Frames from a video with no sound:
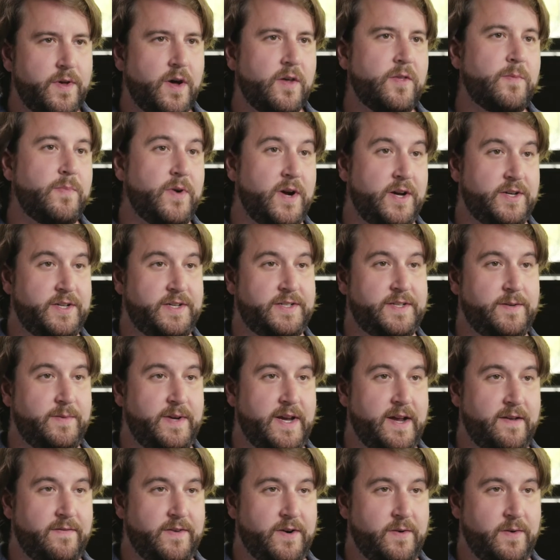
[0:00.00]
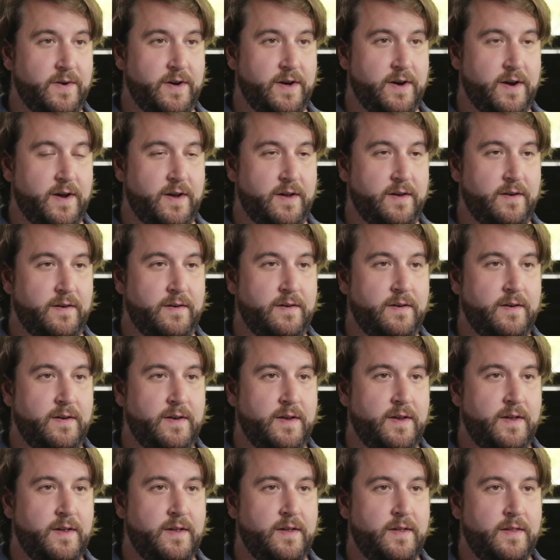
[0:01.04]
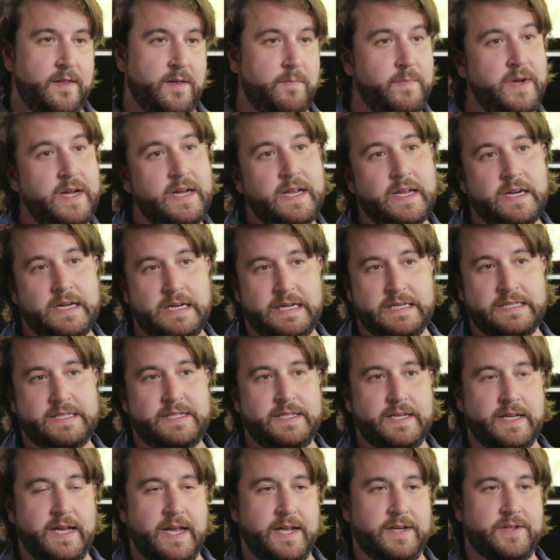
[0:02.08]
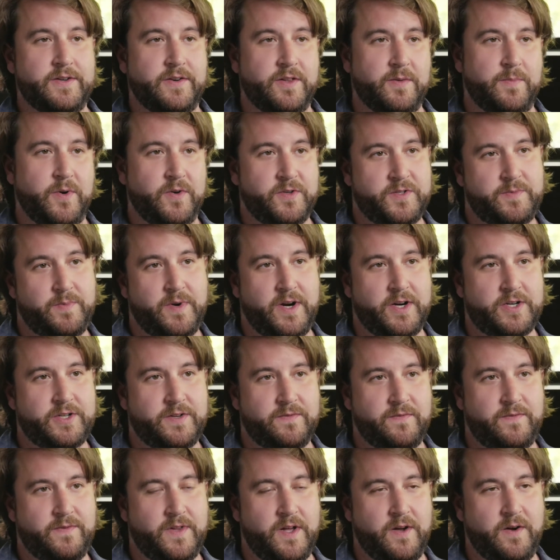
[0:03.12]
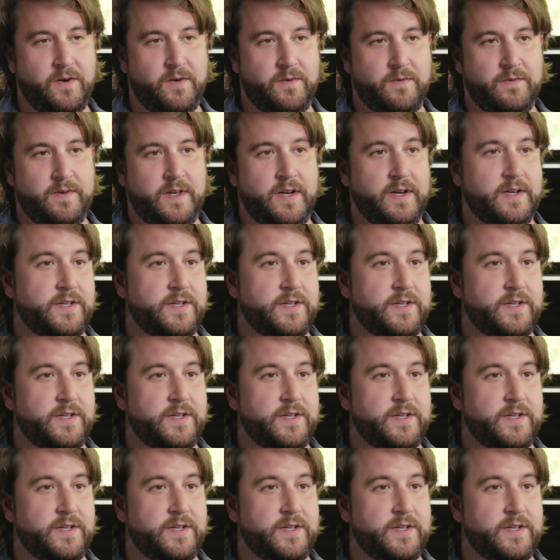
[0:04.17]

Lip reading: all the projects that we have going on, the media needs to enter the post-production flow in a